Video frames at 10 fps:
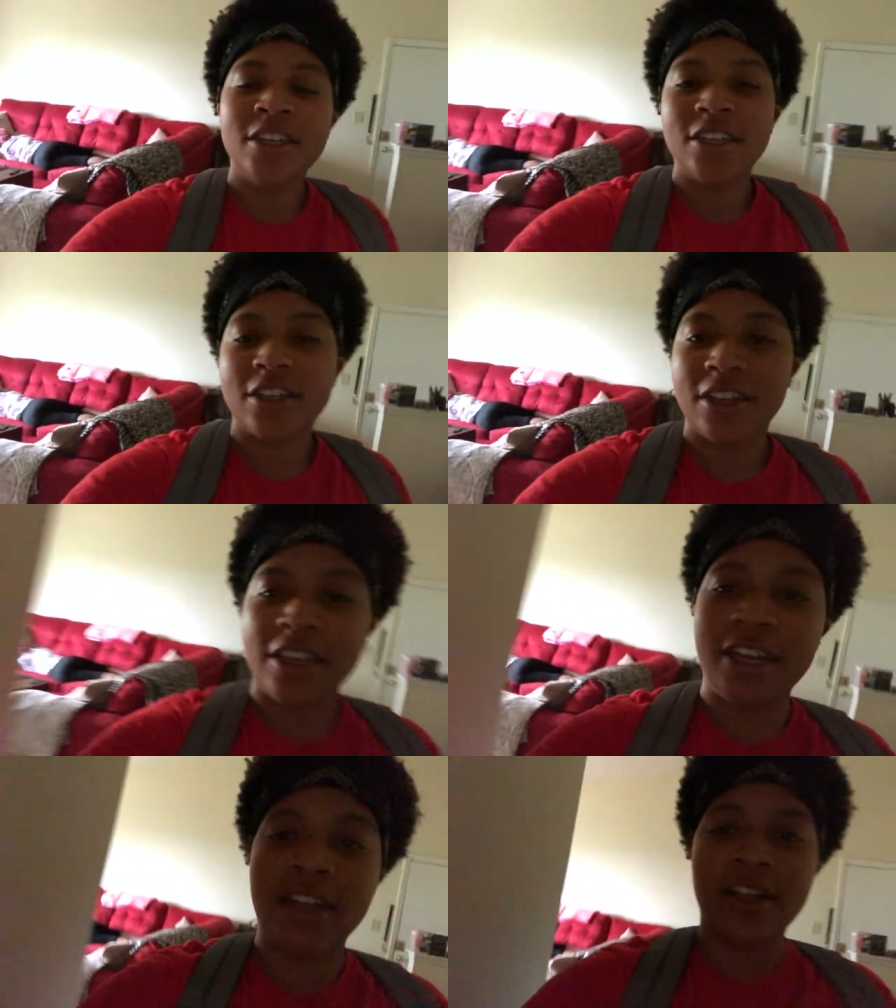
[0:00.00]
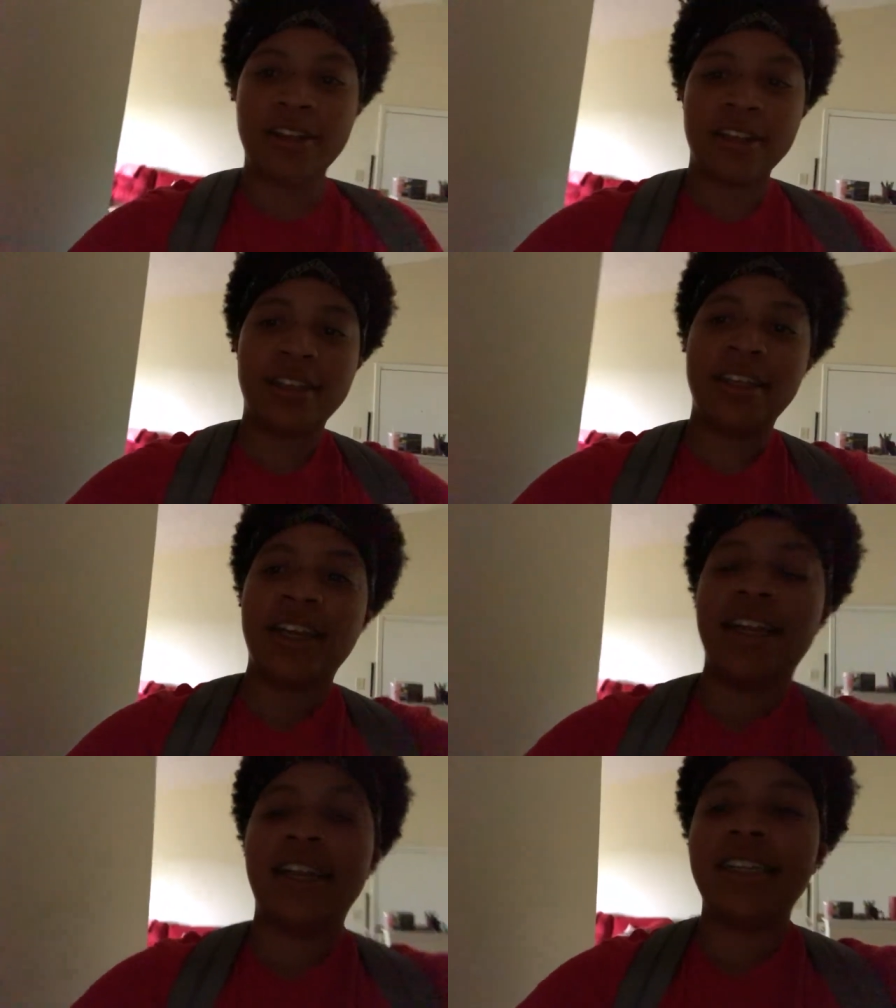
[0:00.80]
So yeah,
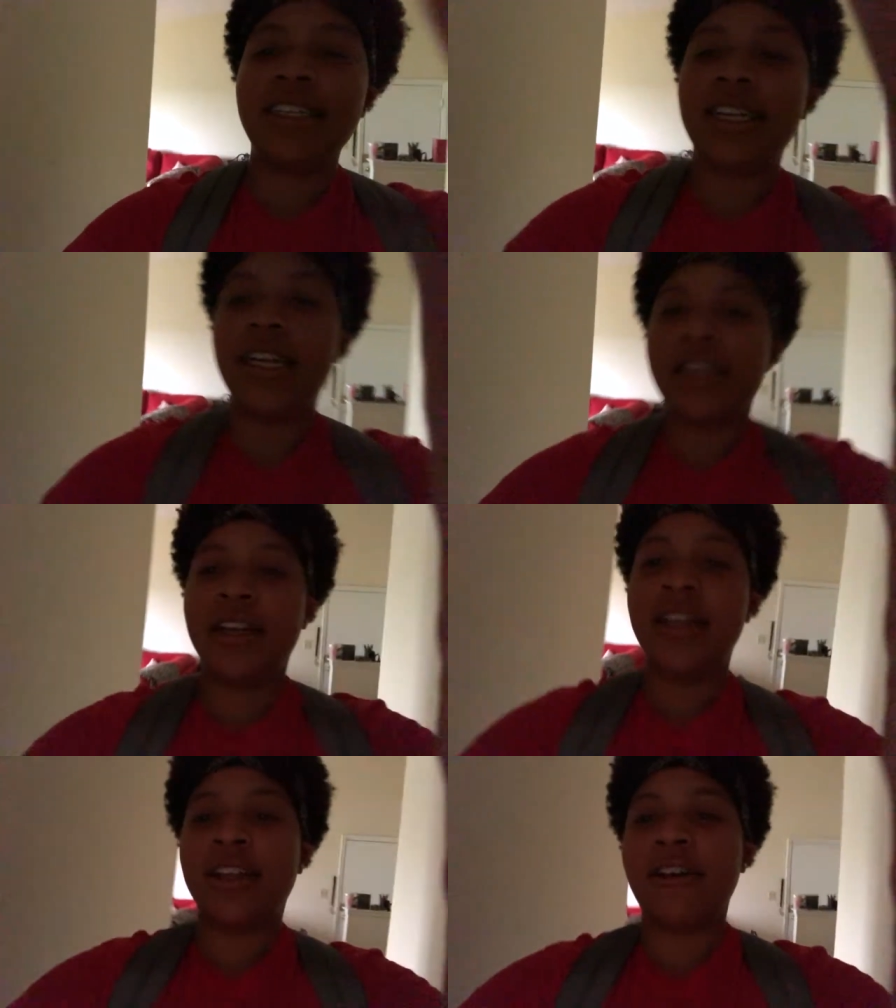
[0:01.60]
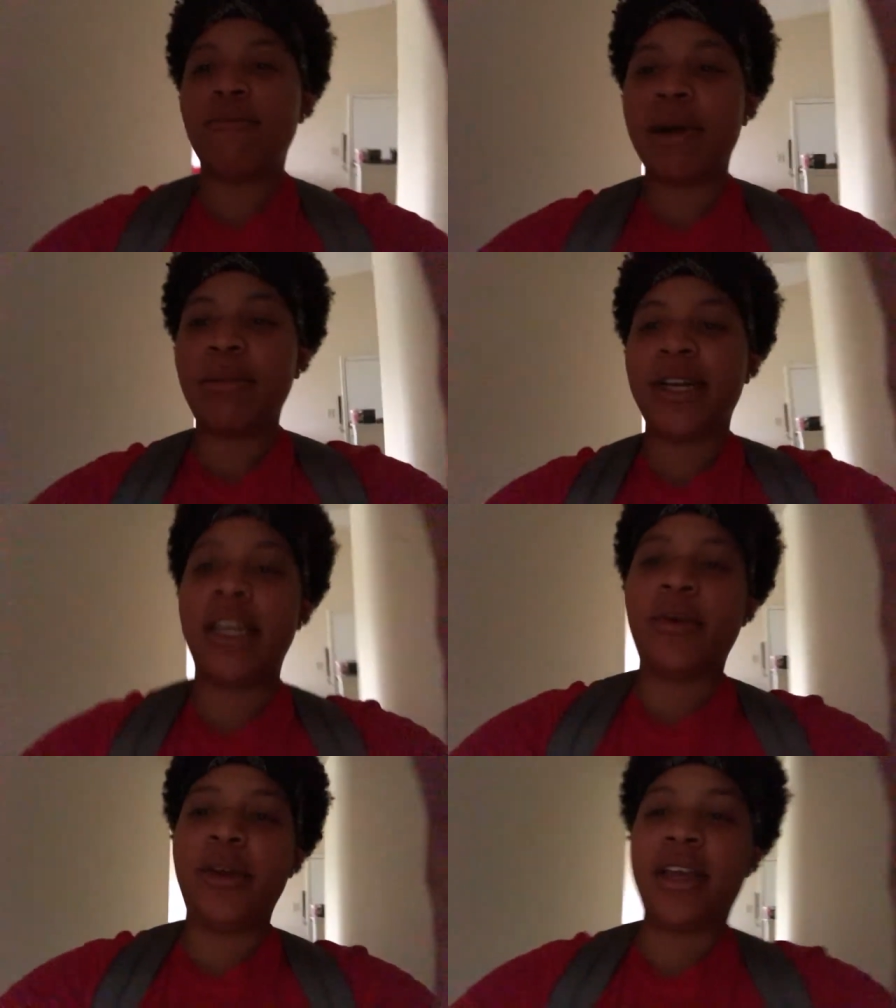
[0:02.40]
that's the end of my
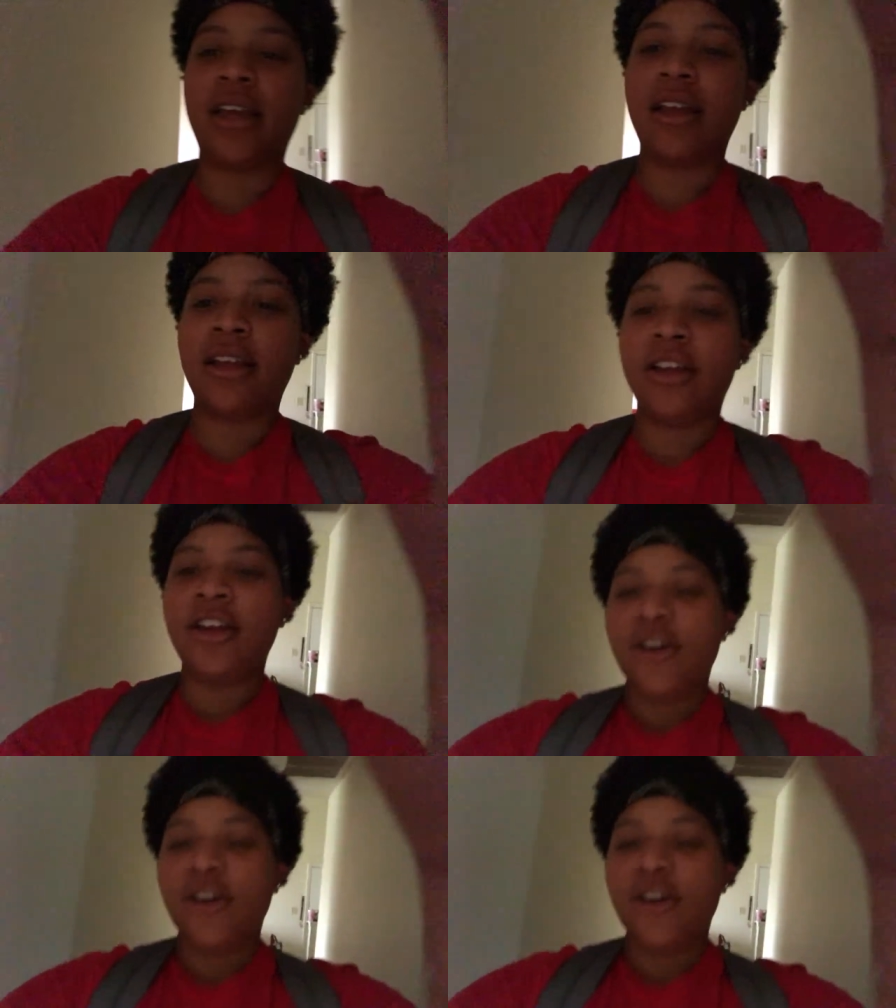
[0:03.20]
birthday weekend.